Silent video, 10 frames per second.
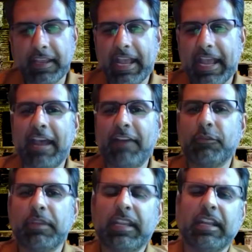After
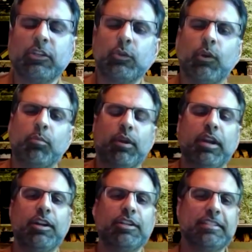we kind of do our
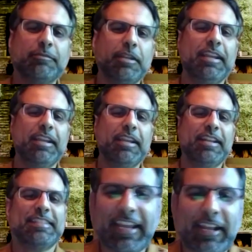prayers, we kind of
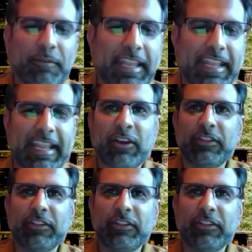sit down and we hang out.